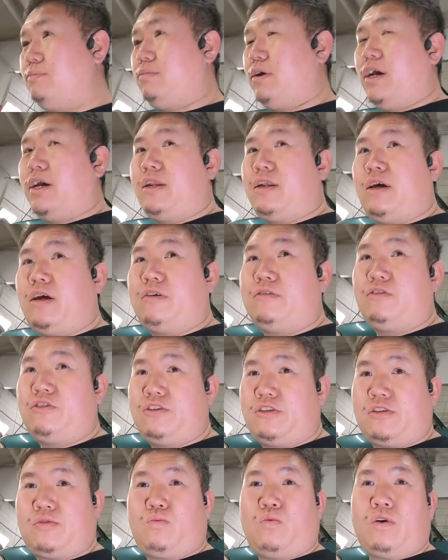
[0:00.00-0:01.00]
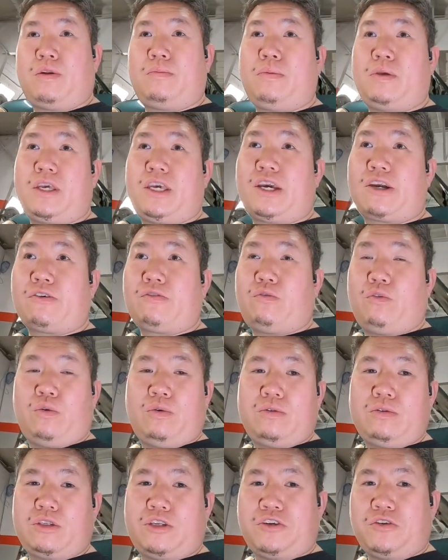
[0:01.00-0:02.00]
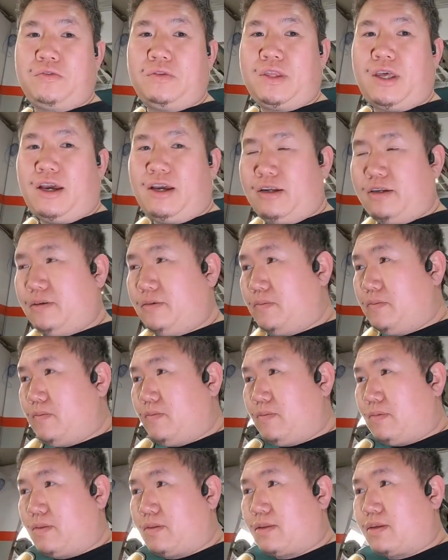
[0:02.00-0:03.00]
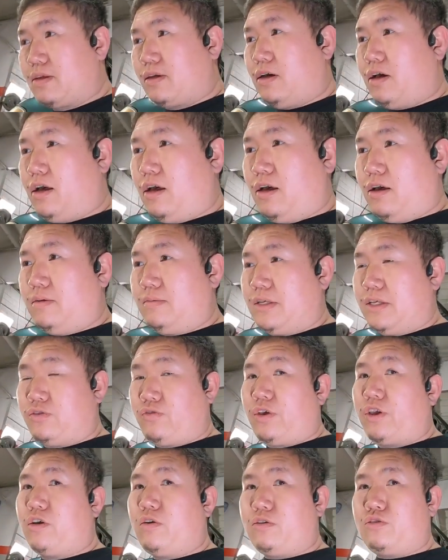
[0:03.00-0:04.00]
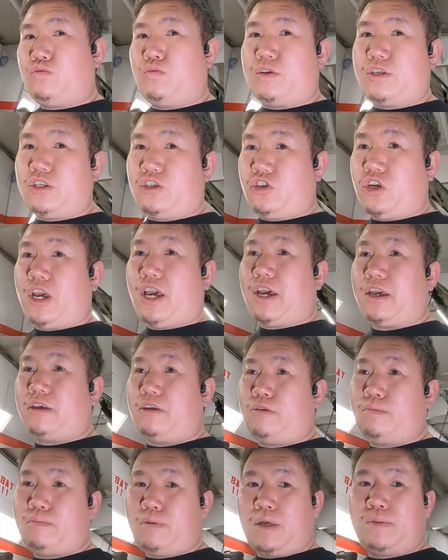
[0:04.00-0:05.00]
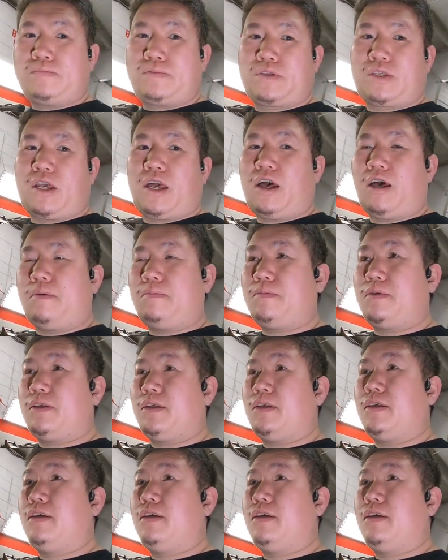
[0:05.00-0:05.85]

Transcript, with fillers: But uh, you just want to be careful doing that. Uh, that's why you always want to check your bump stop.